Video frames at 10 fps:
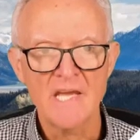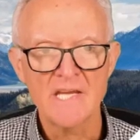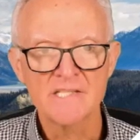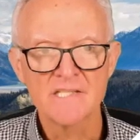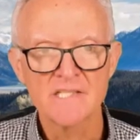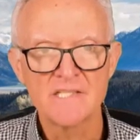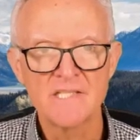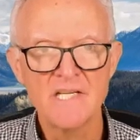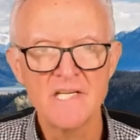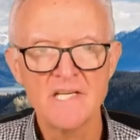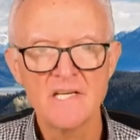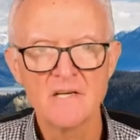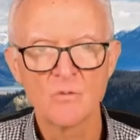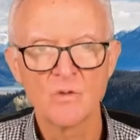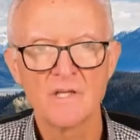to D
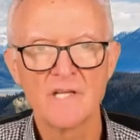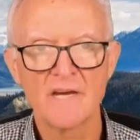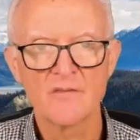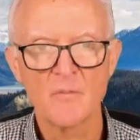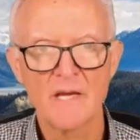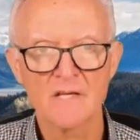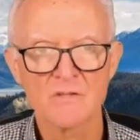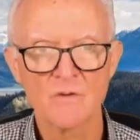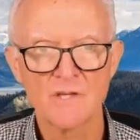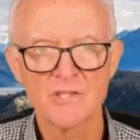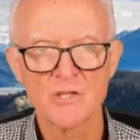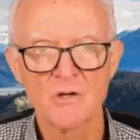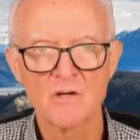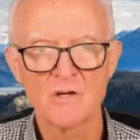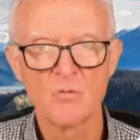would have a mass ratio
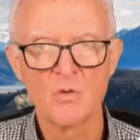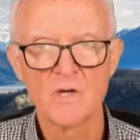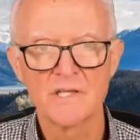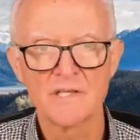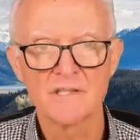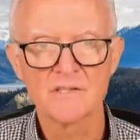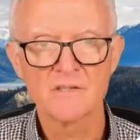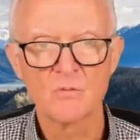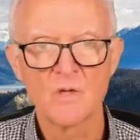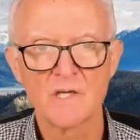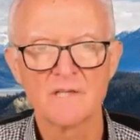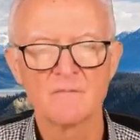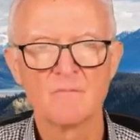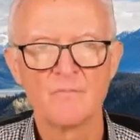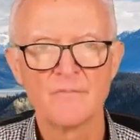of 1 to 1.
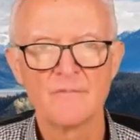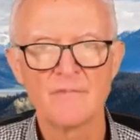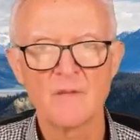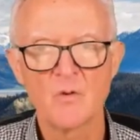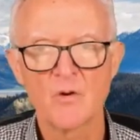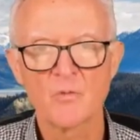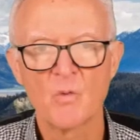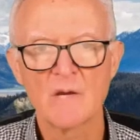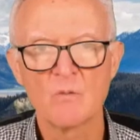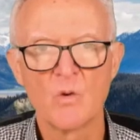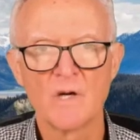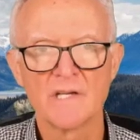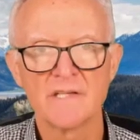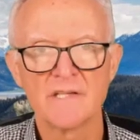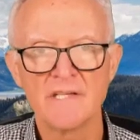They both weigh
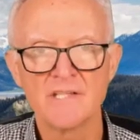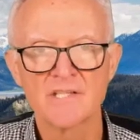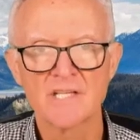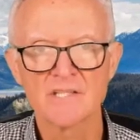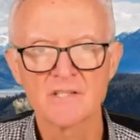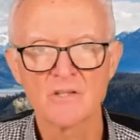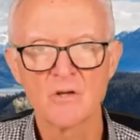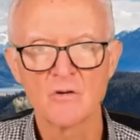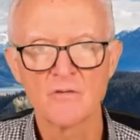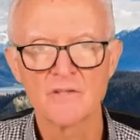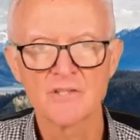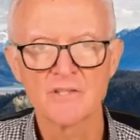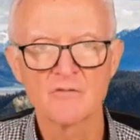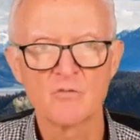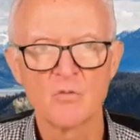1. Each has the coefficient
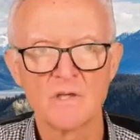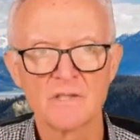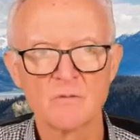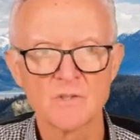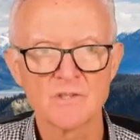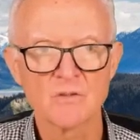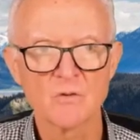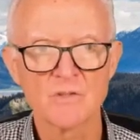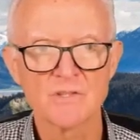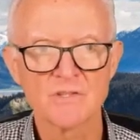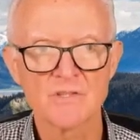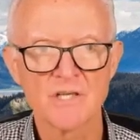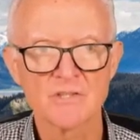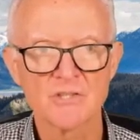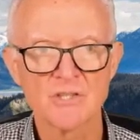of 1, which of course is
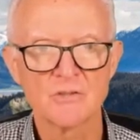not shown.